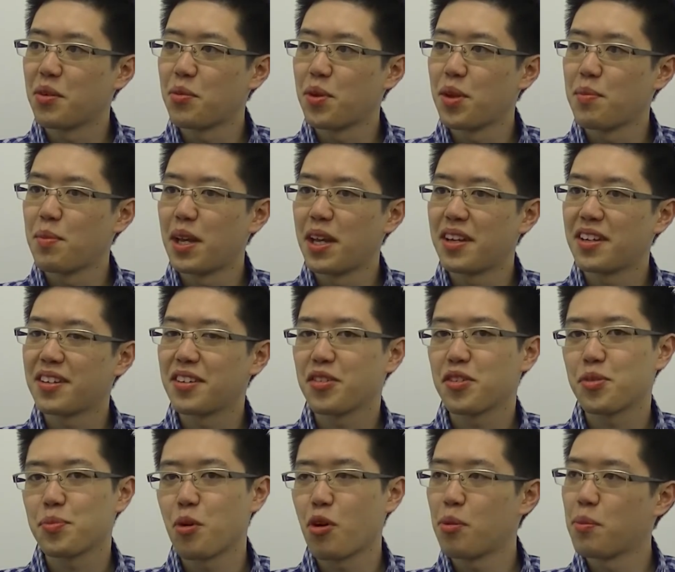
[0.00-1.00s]
We make
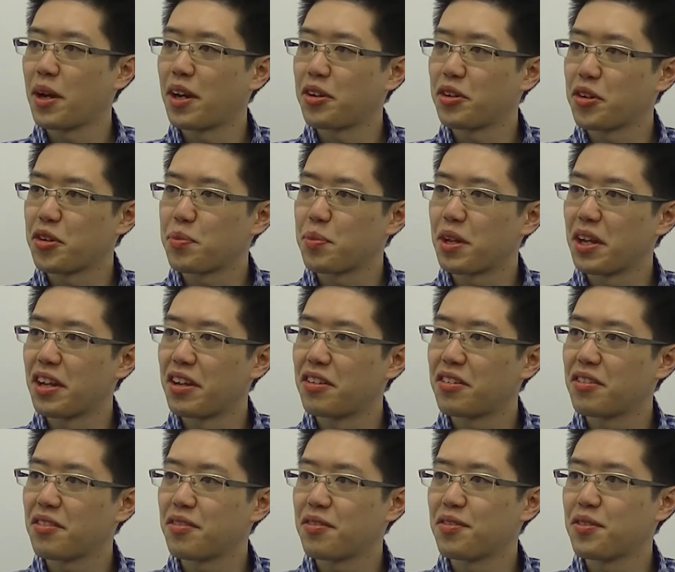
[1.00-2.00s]
small microdisplays
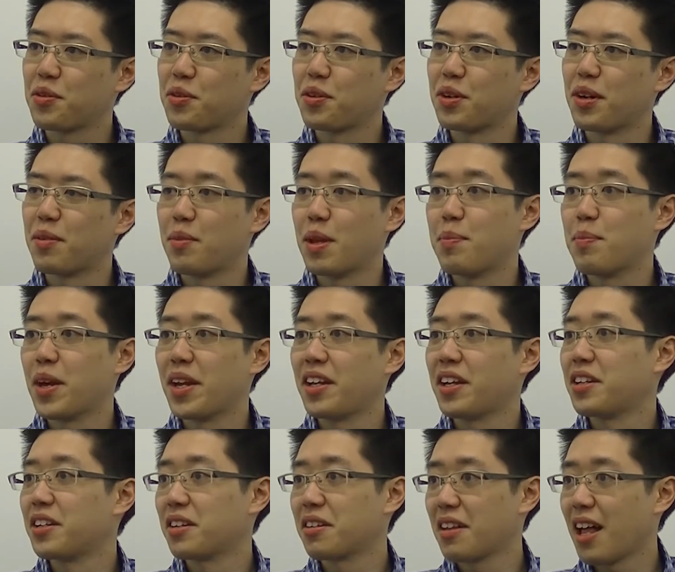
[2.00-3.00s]
for
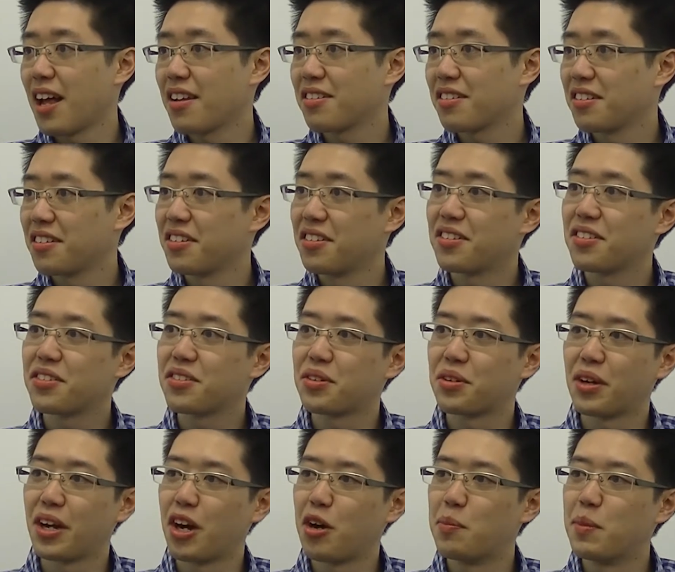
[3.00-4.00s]
embedding into glasses
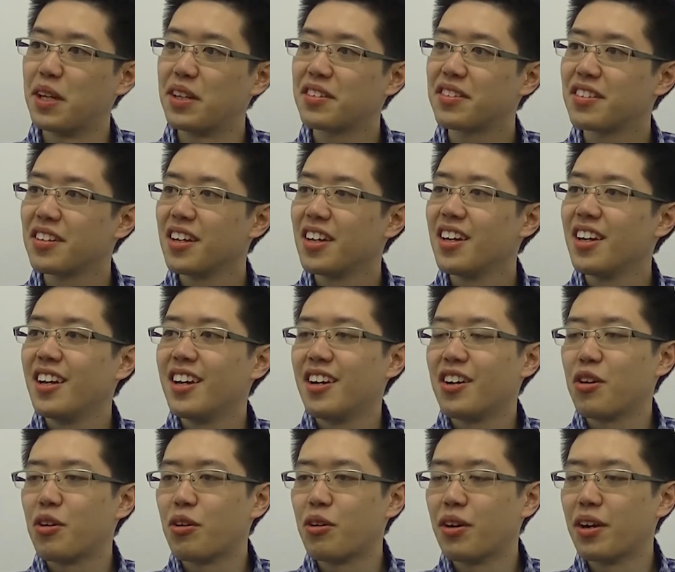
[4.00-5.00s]
or helmets
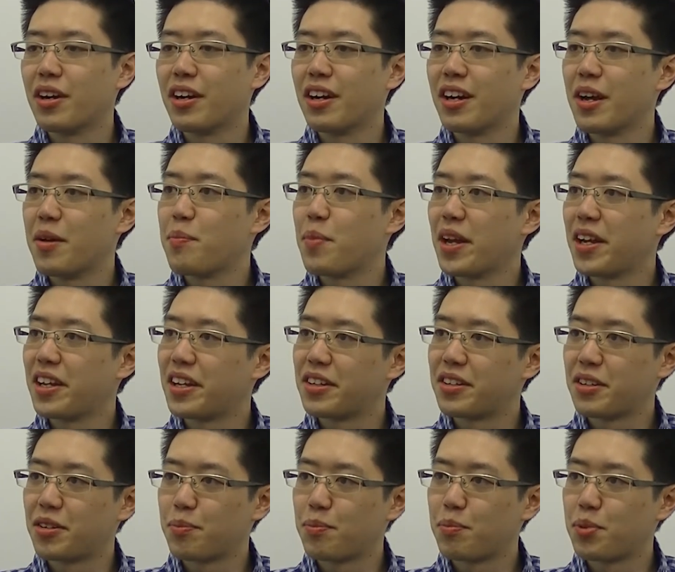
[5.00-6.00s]
or embedding
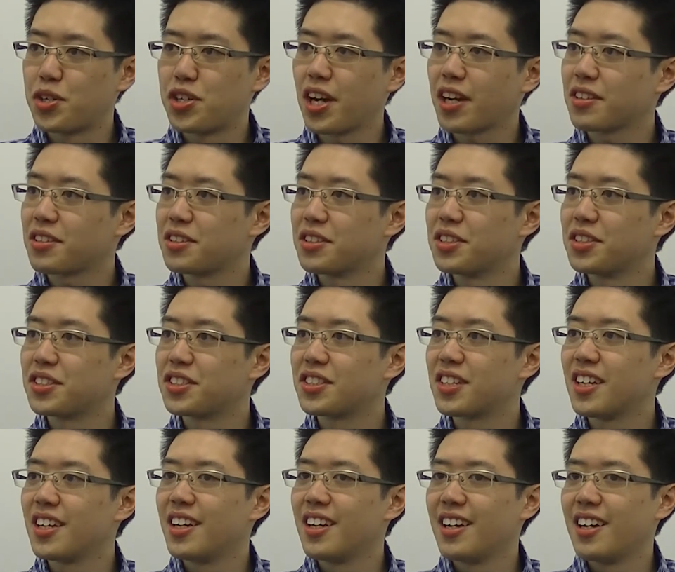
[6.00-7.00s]
into
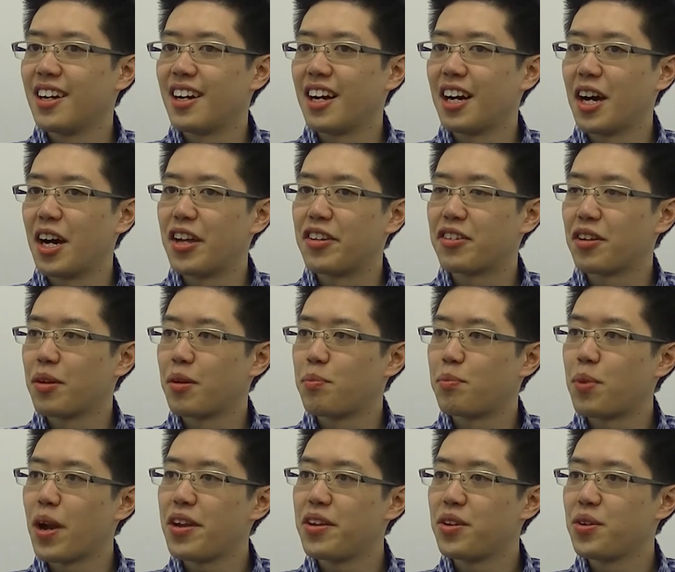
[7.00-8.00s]
projectors. It's a
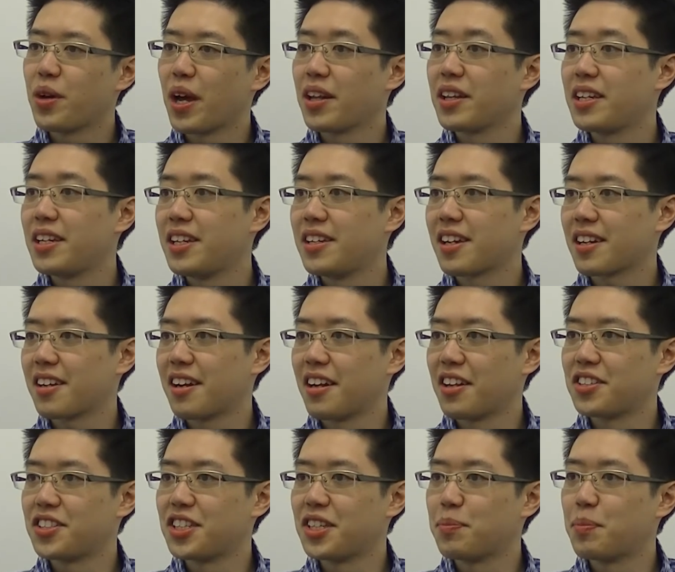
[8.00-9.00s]
brand new LED
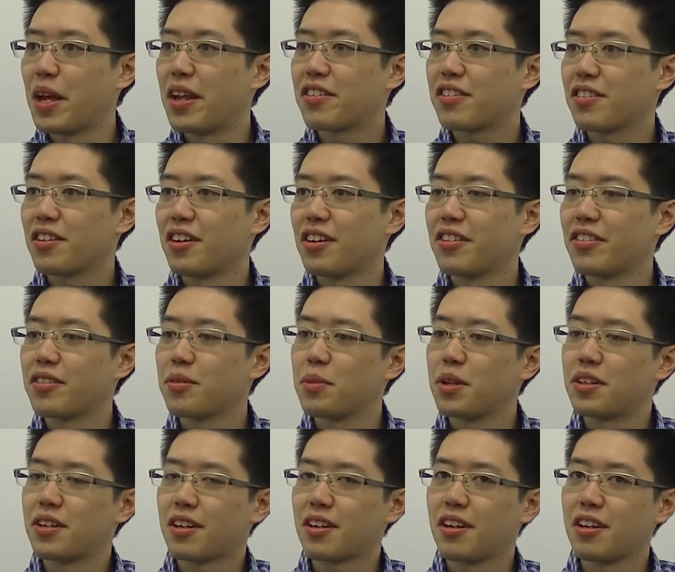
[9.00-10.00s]
technology based on some
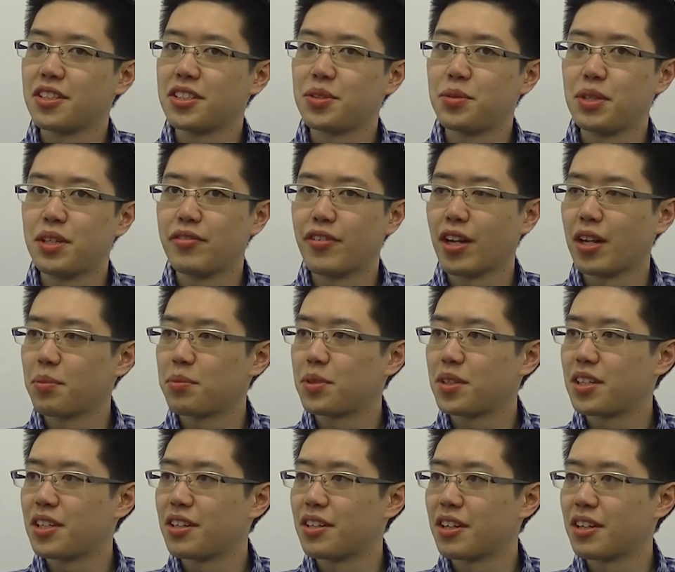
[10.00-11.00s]
of the technology we
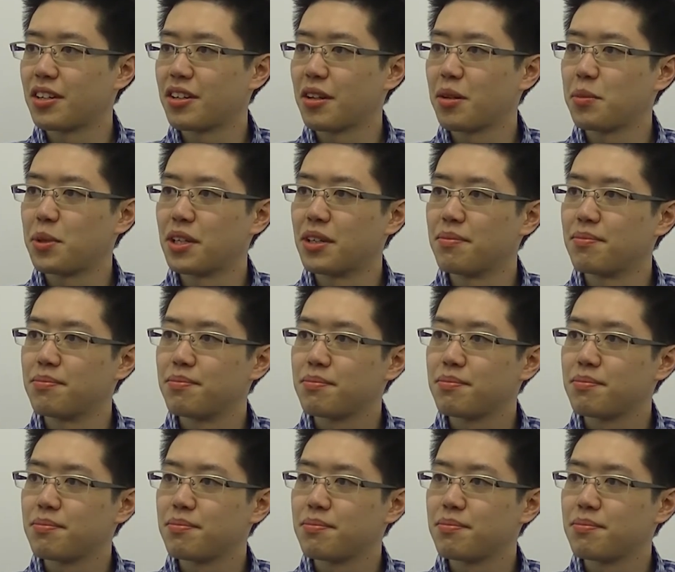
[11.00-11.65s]
developed here at Columbia.